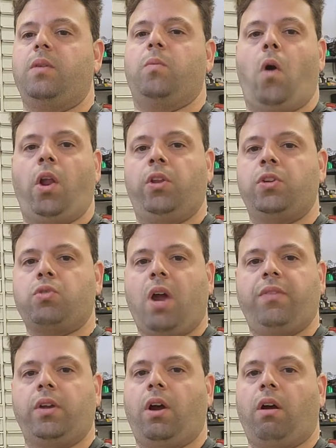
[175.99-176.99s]
wanted to
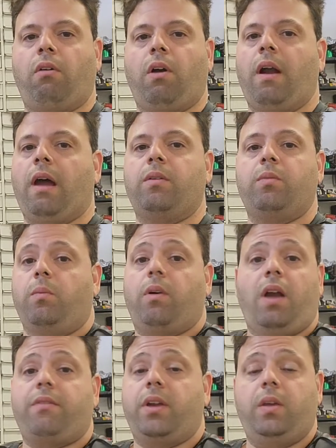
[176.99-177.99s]
drive the car around
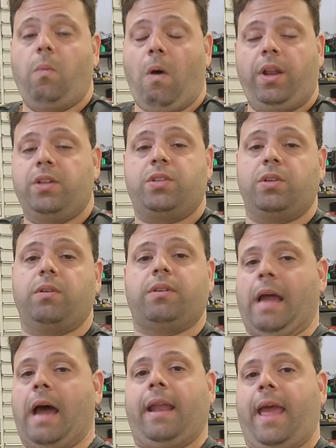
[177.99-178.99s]
wherever he wanted to and
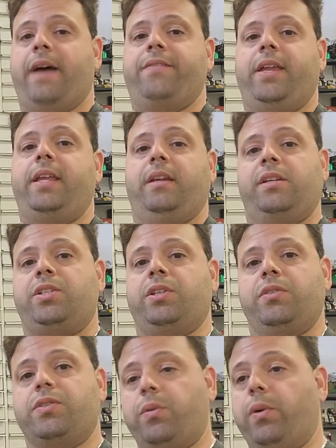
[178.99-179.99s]
not have any
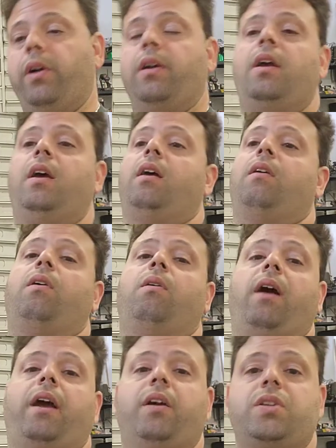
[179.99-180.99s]
issues, or
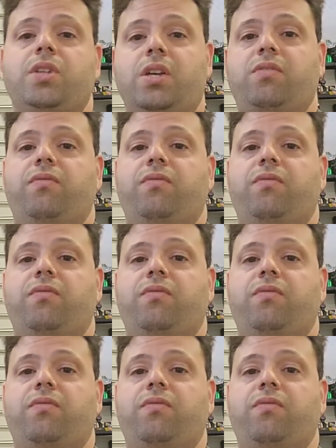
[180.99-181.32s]
I gotta adjust